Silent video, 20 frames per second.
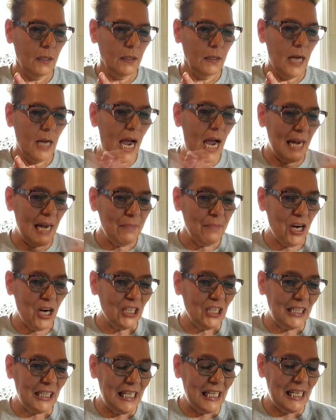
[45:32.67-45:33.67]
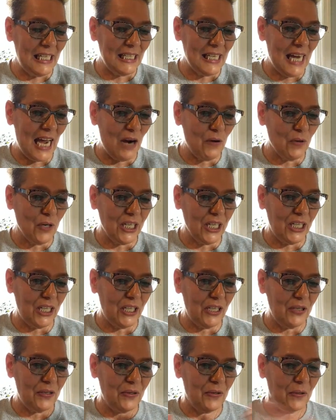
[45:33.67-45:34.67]
Hi, Marlene. How are
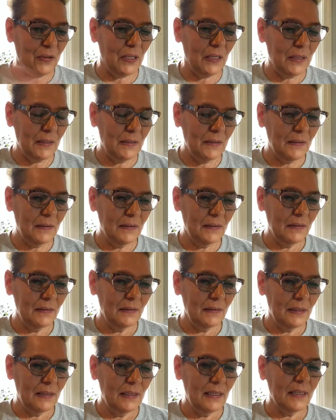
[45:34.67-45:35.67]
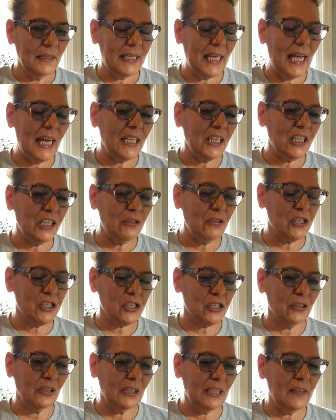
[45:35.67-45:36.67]
you? Thank you,
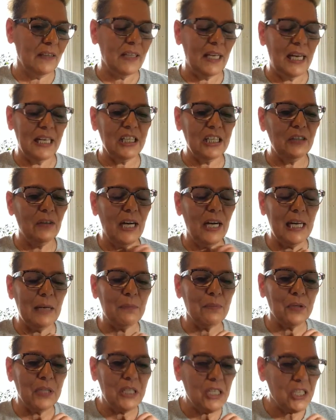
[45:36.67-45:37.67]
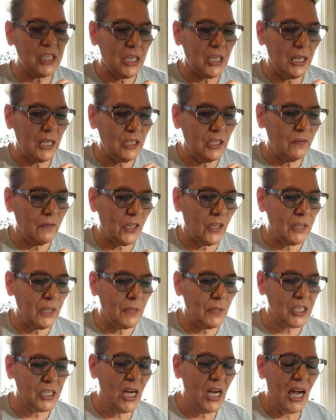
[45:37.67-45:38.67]
Shirley. Thank you. I appreciate you very
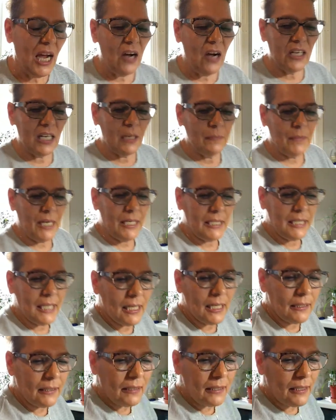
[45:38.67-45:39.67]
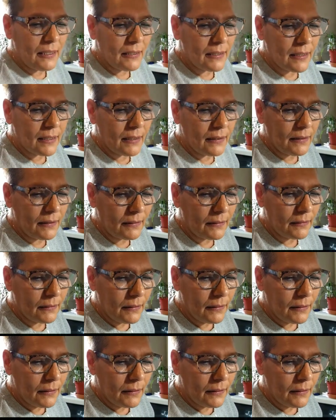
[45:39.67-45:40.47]
much. How come I can't hit the